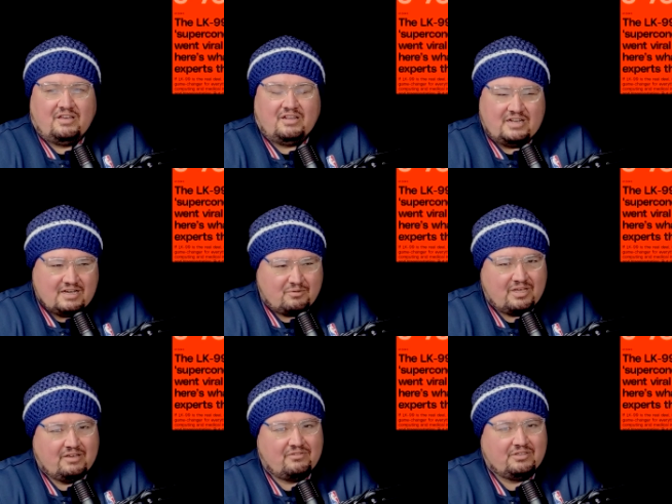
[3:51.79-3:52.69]
And now
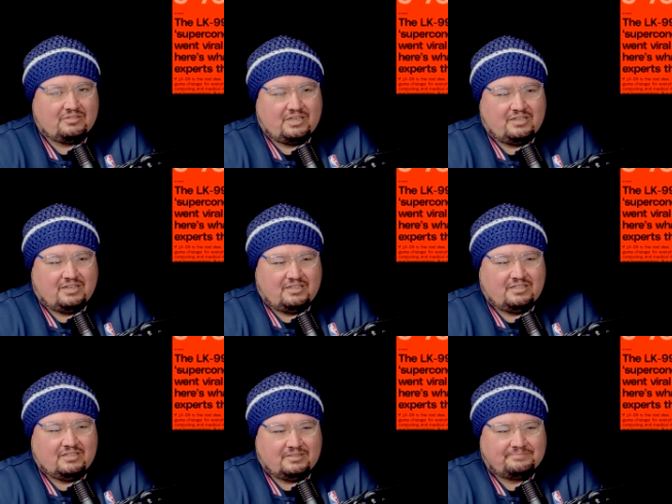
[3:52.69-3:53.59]
we have
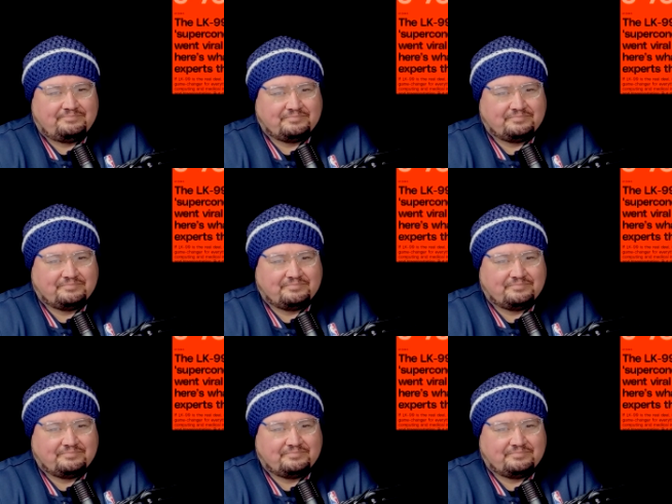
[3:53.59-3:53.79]
LK99.